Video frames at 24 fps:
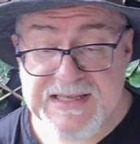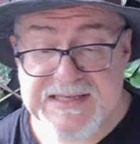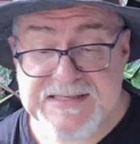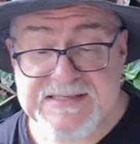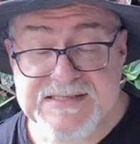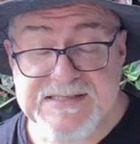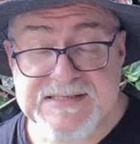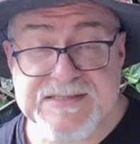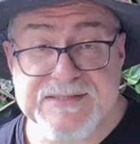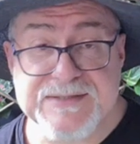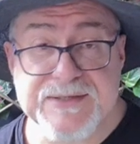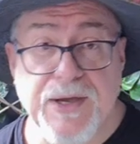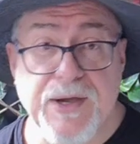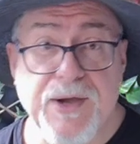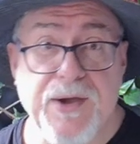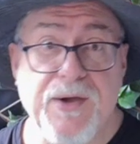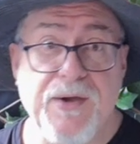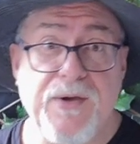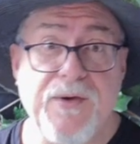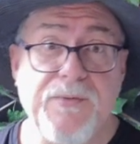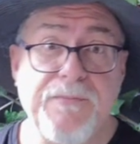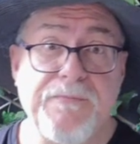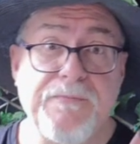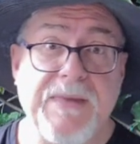there is
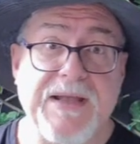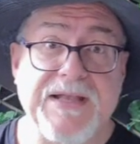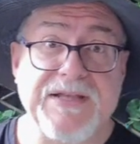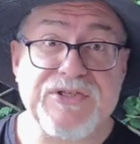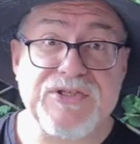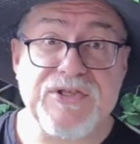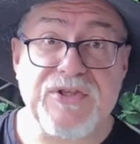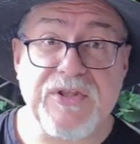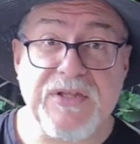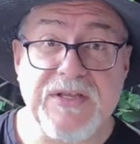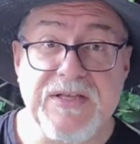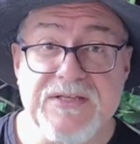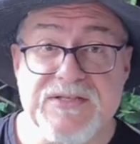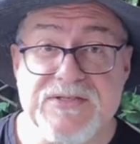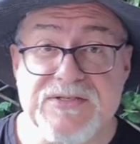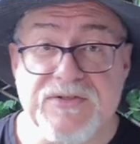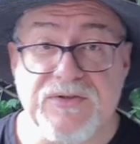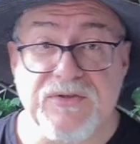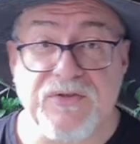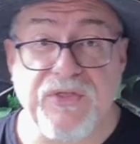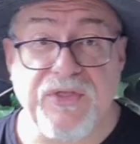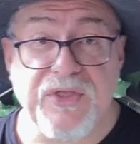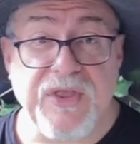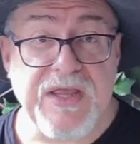so much things
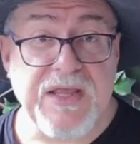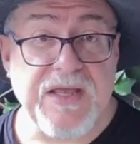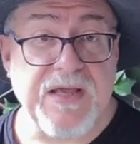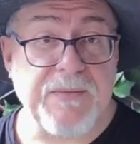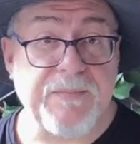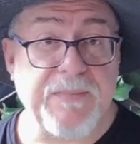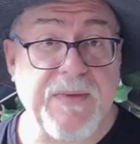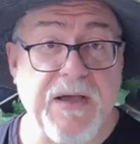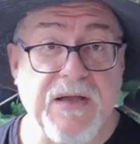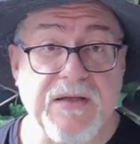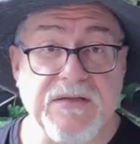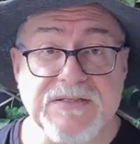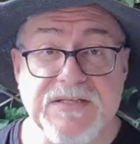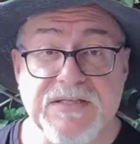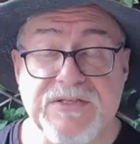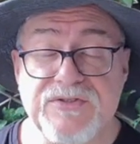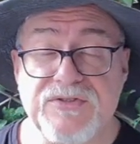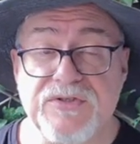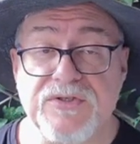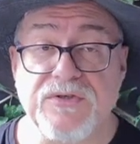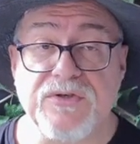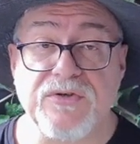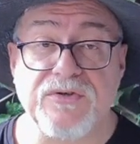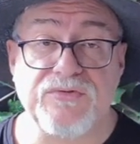to think about
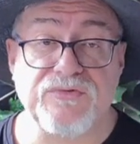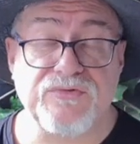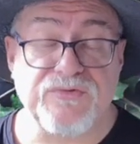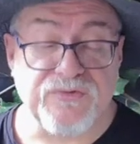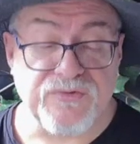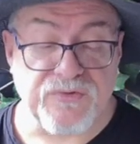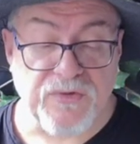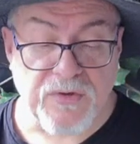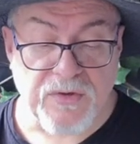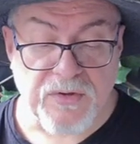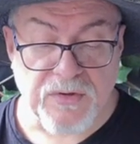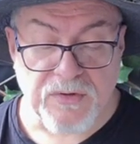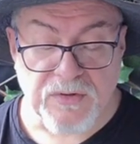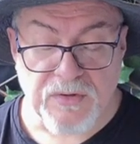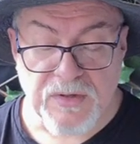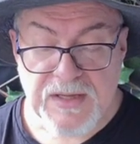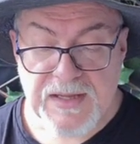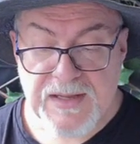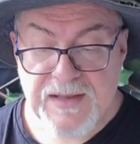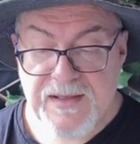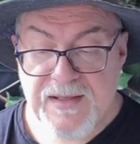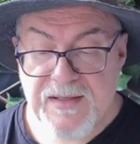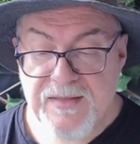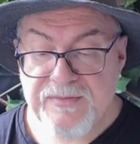and to control,
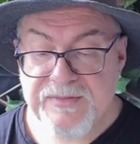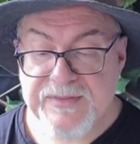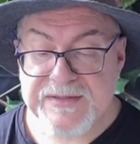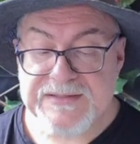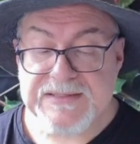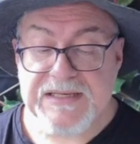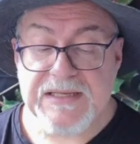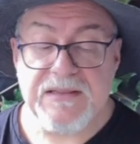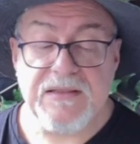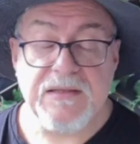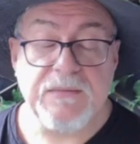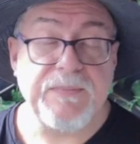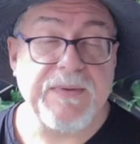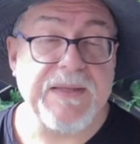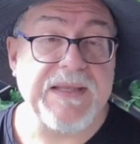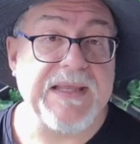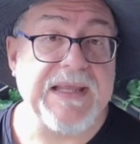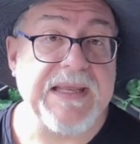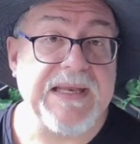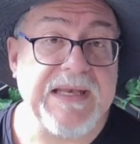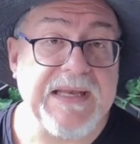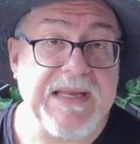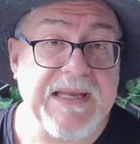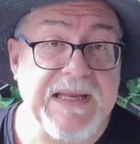that in the
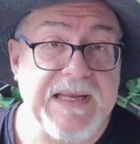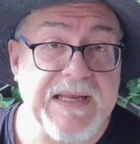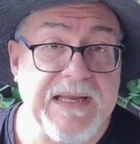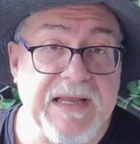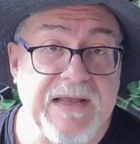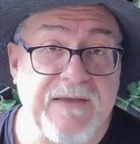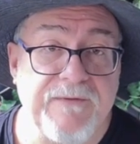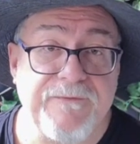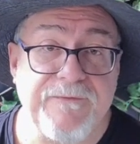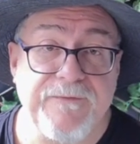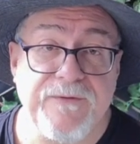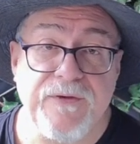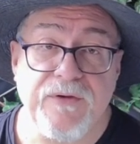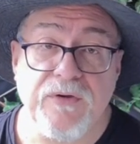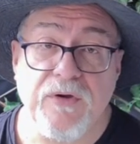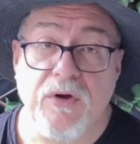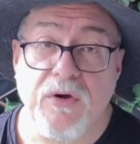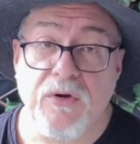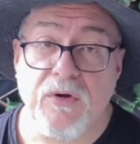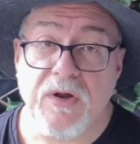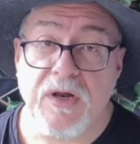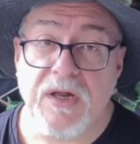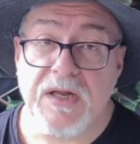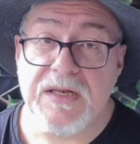beginning, if you
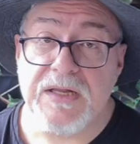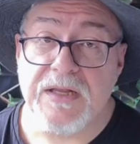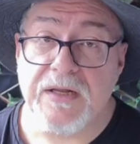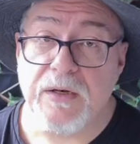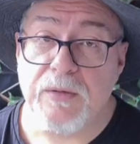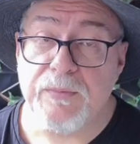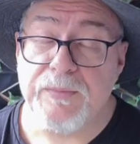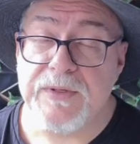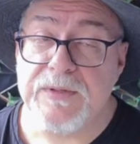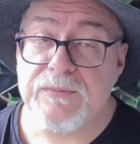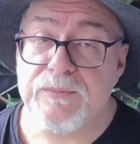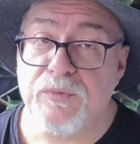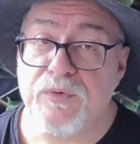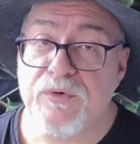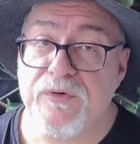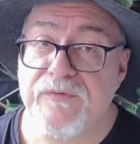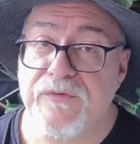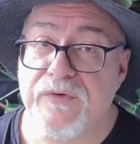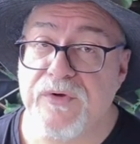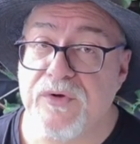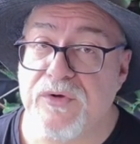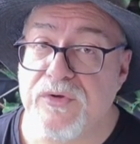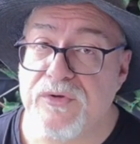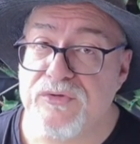are a little bit more
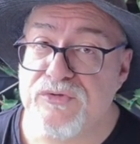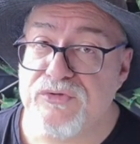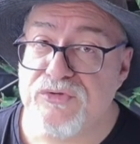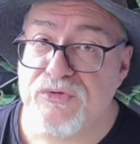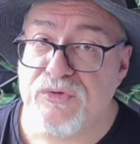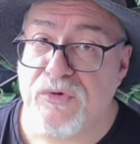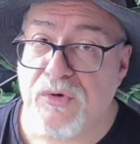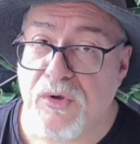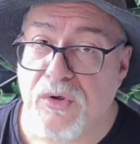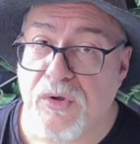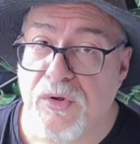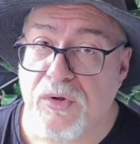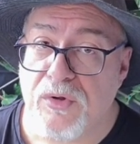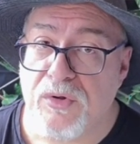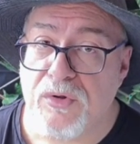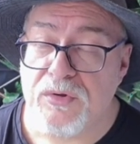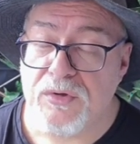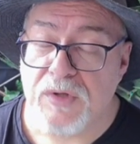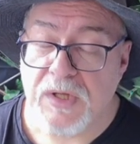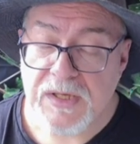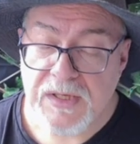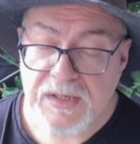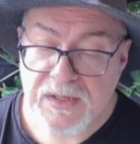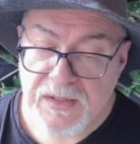of a
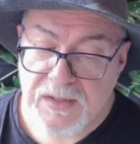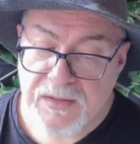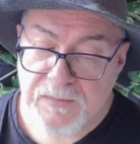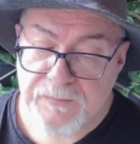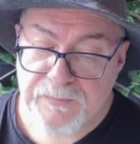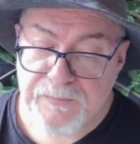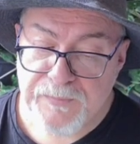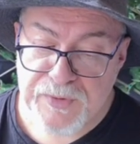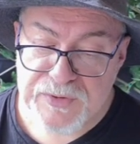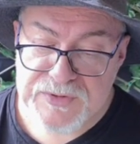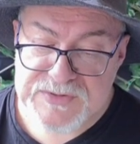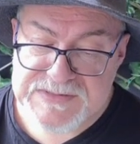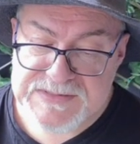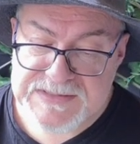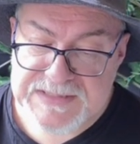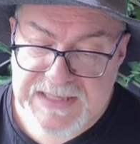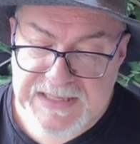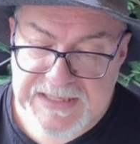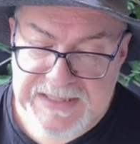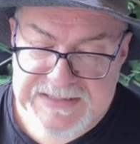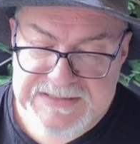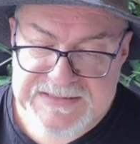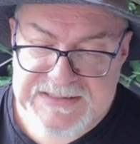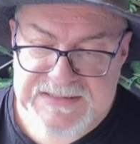control
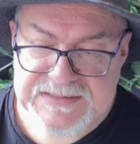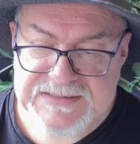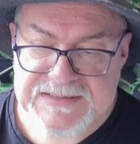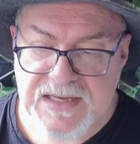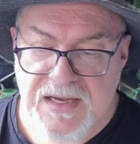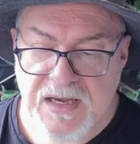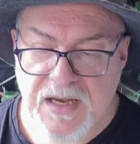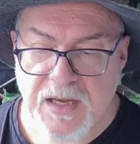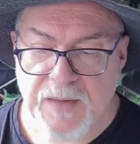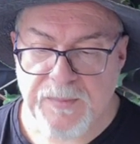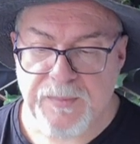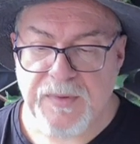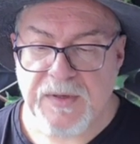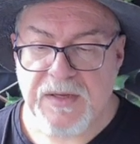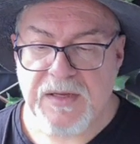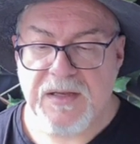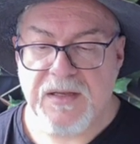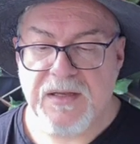personality type,